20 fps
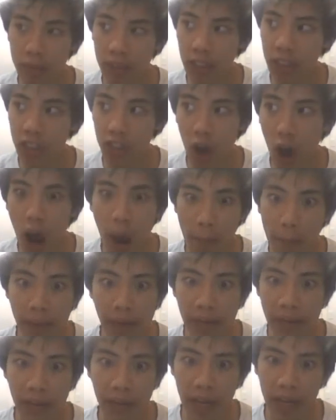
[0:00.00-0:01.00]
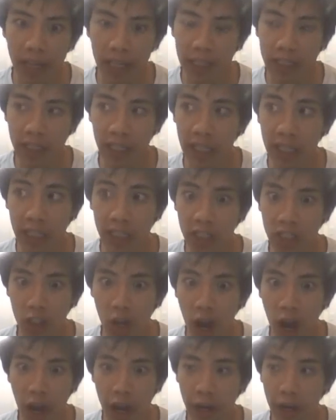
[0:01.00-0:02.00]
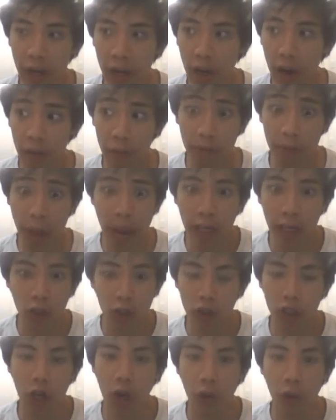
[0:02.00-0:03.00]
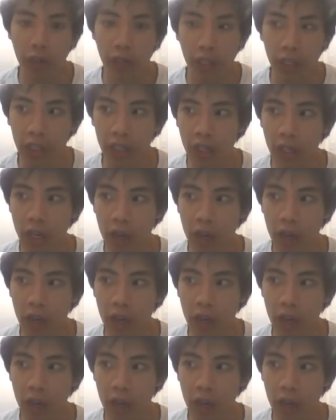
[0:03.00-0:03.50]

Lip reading: does not mean that it's a sign of patriarchy.